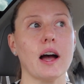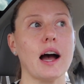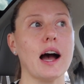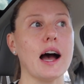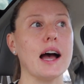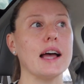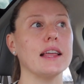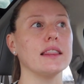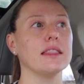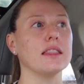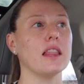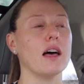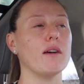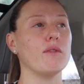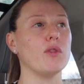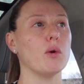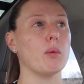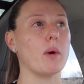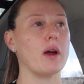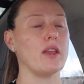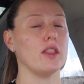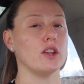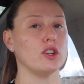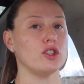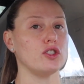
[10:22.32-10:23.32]
I love the
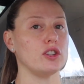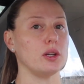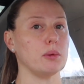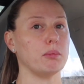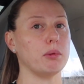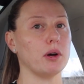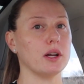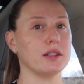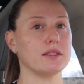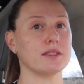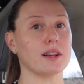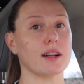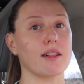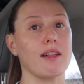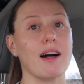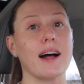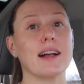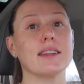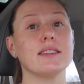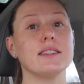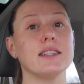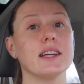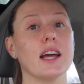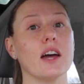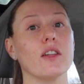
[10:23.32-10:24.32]
way that she puts a
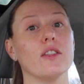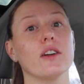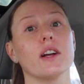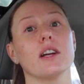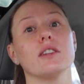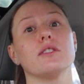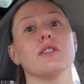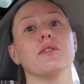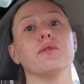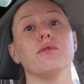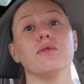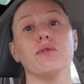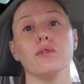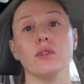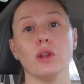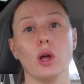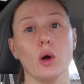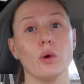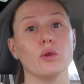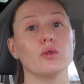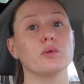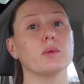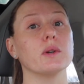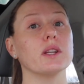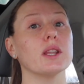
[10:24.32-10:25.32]
class together because it
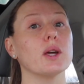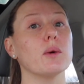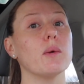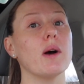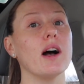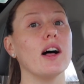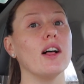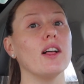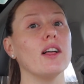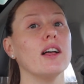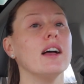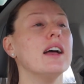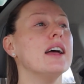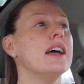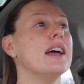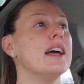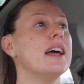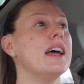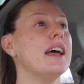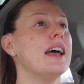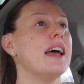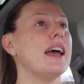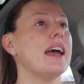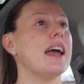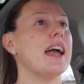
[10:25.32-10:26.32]
flows really well
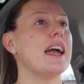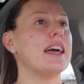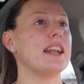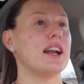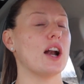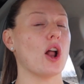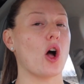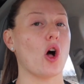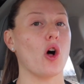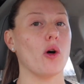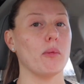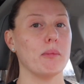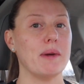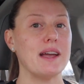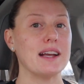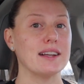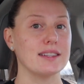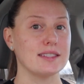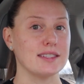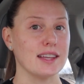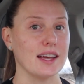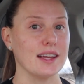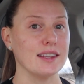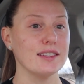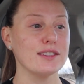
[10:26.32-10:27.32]
and it all makes
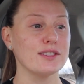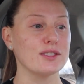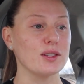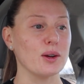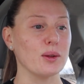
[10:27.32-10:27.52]
sense.